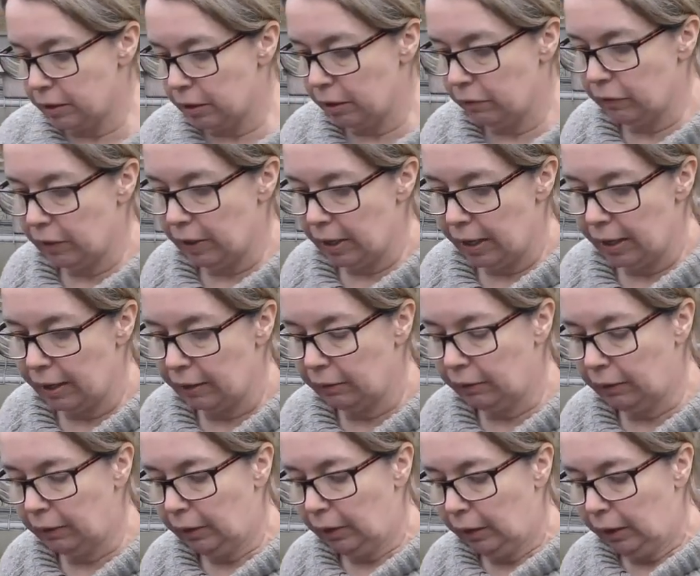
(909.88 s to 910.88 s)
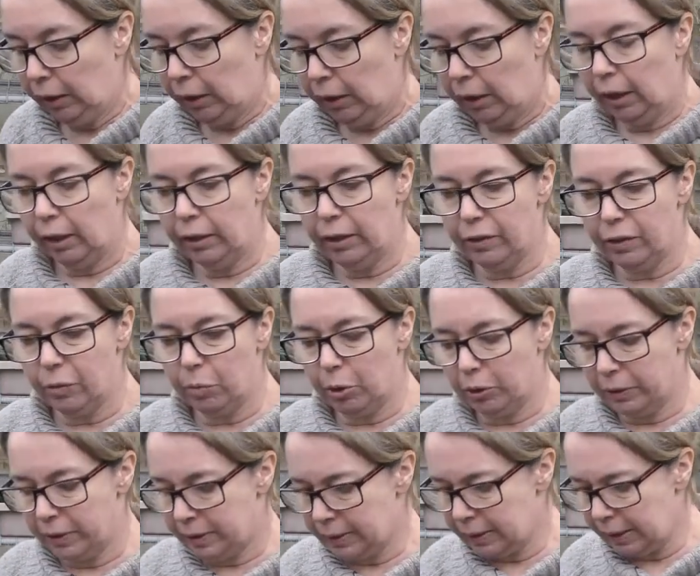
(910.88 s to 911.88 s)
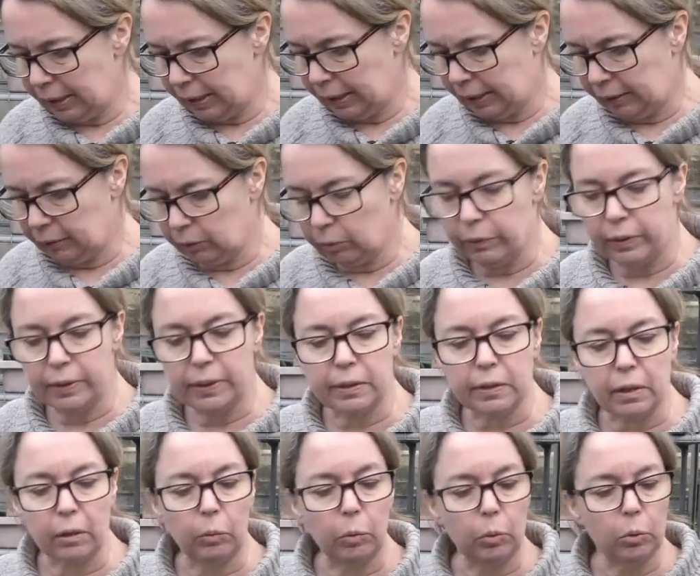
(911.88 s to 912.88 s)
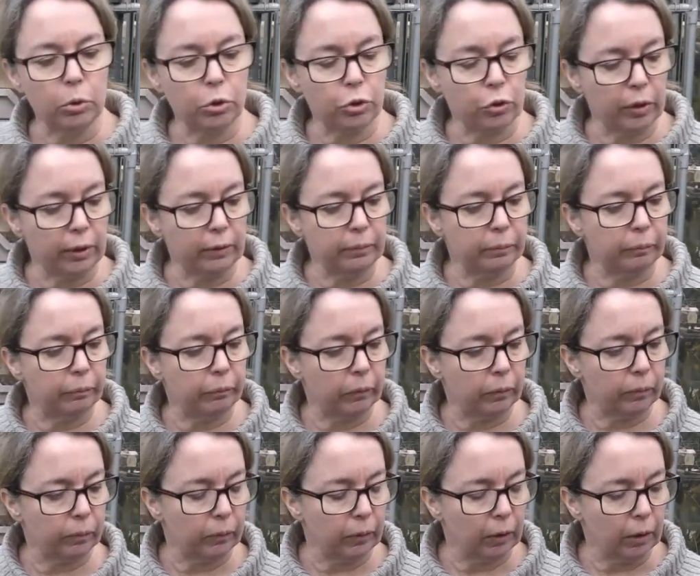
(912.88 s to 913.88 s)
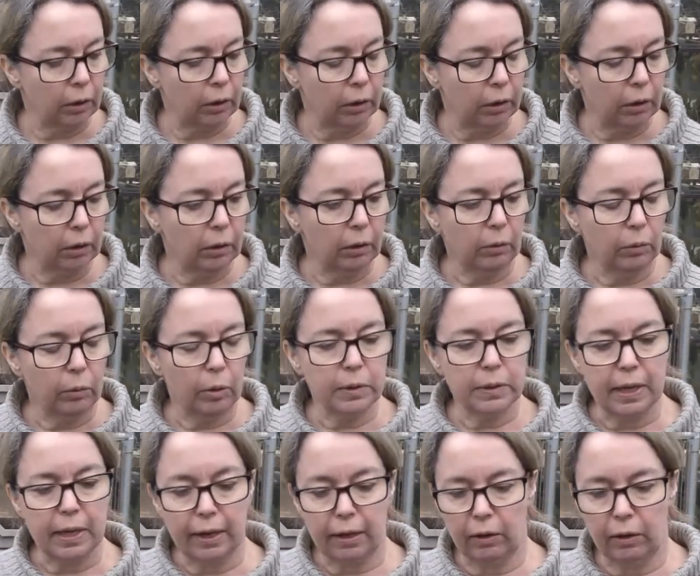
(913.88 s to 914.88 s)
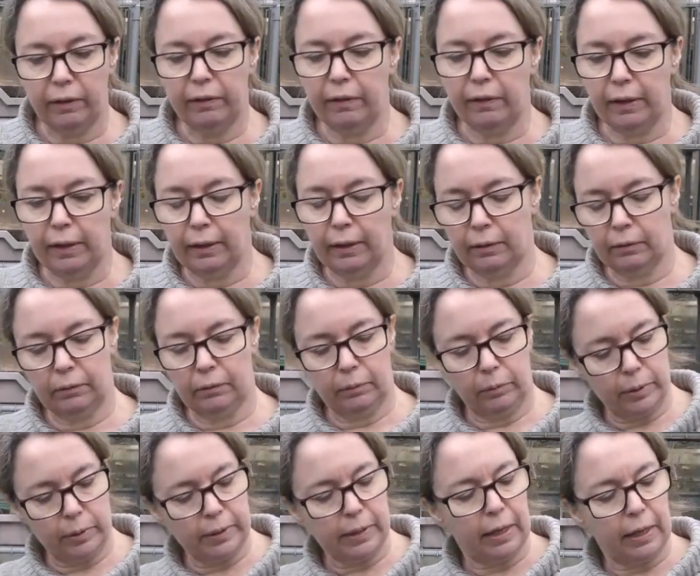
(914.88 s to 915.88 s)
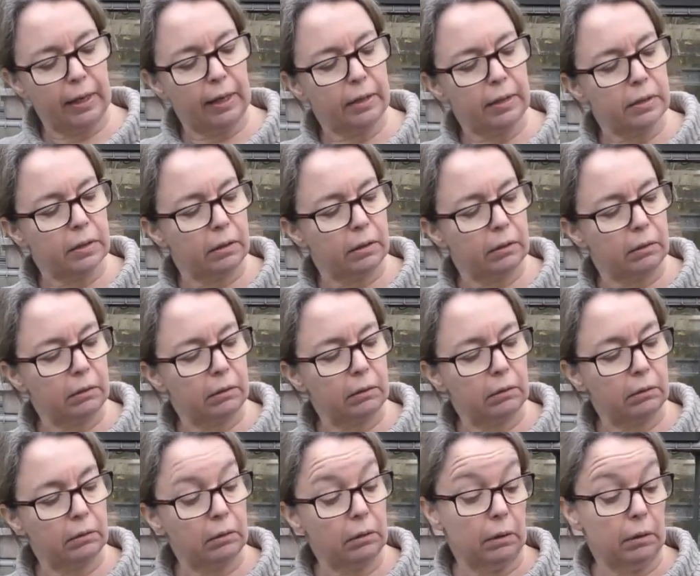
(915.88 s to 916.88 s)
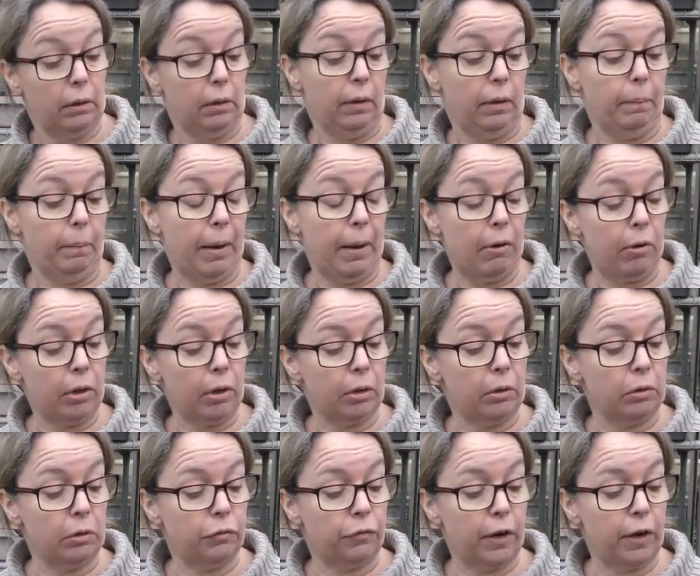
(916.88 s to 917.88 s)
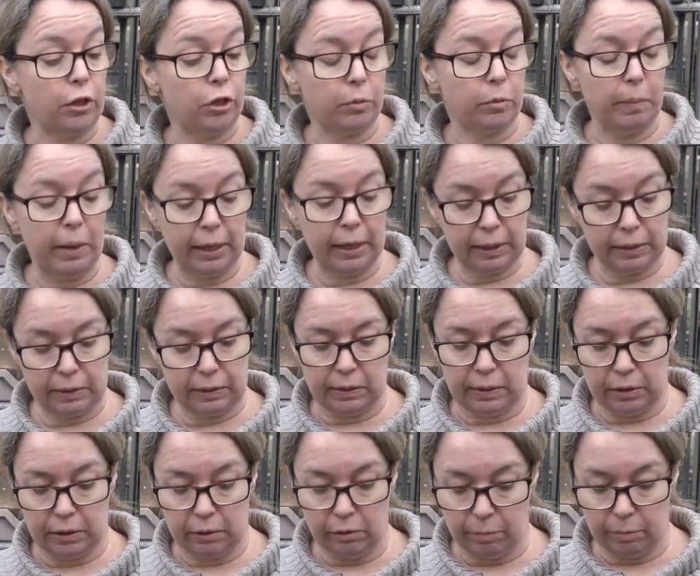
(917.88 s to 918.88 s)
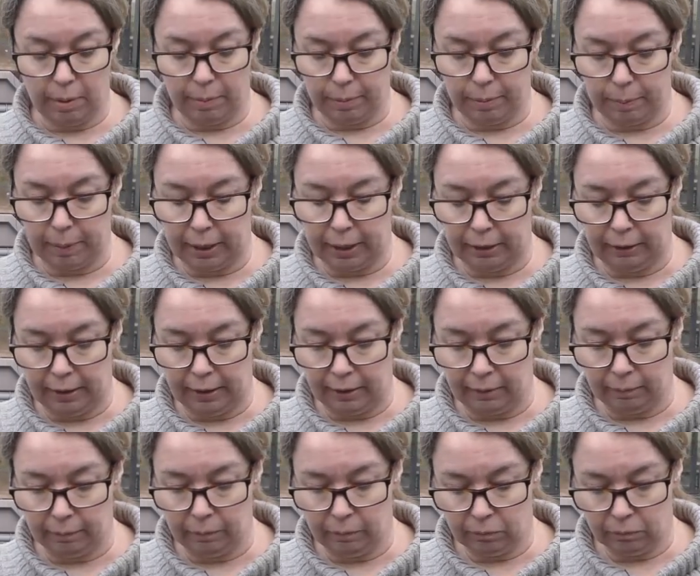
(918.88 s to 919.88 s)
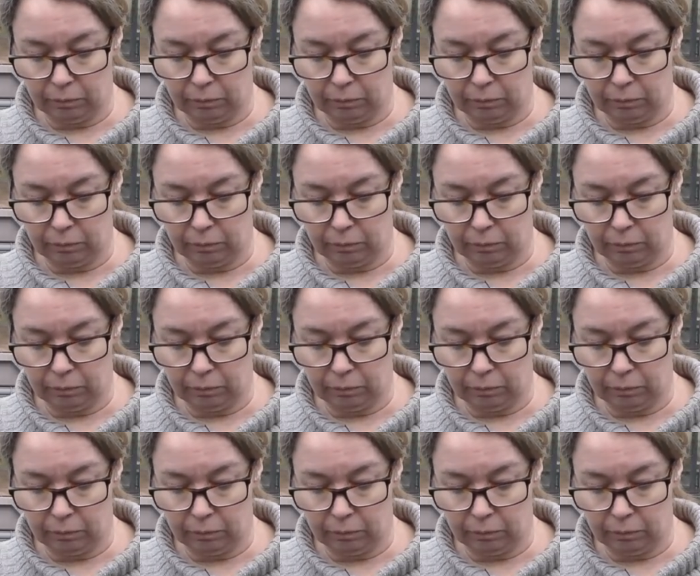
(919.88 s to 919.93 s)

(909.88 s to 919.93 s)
over there. Another one, see? Oh, this has got water in. What's that got in there? What's that had? Marigold, French mixed. I don't remember buying them.